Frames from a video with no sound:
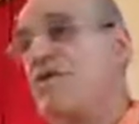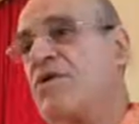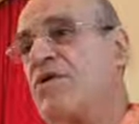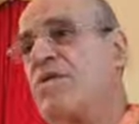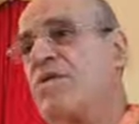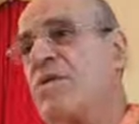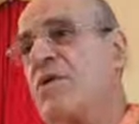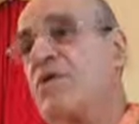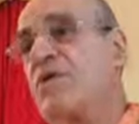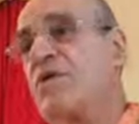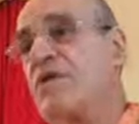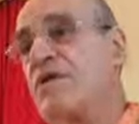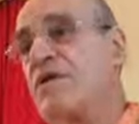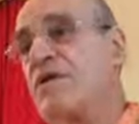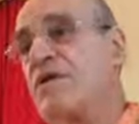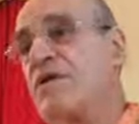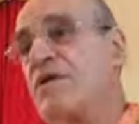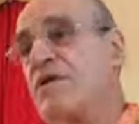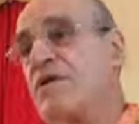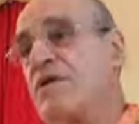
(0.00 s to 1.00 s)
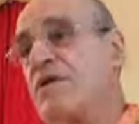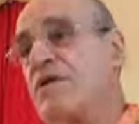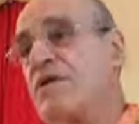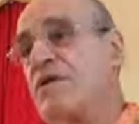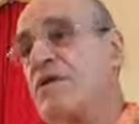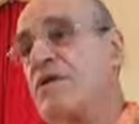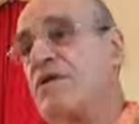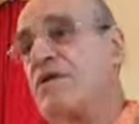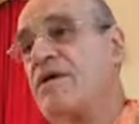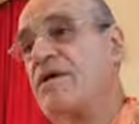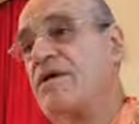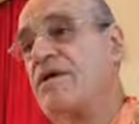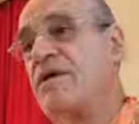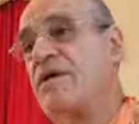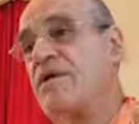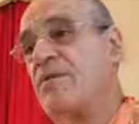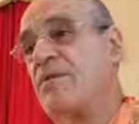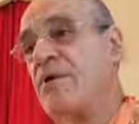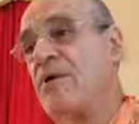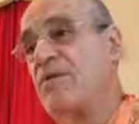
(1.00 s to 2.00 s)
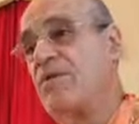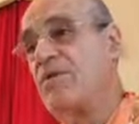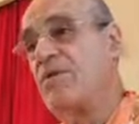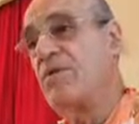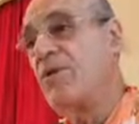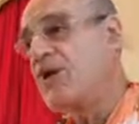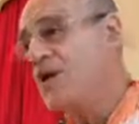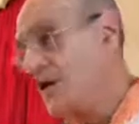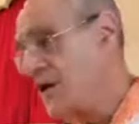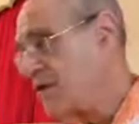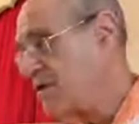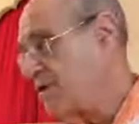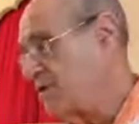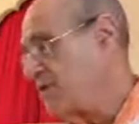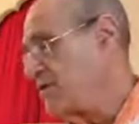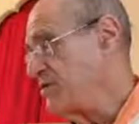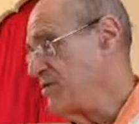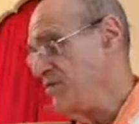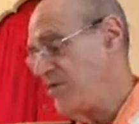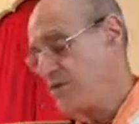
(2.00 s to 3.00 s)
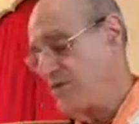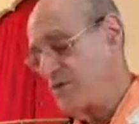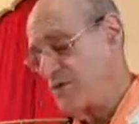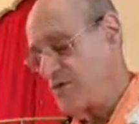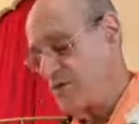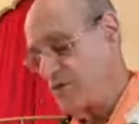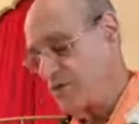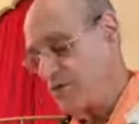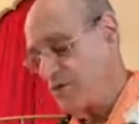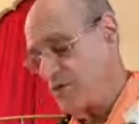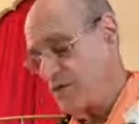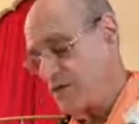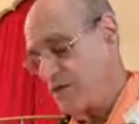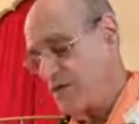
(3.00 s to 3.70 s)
very important. Whenever you hear these verses,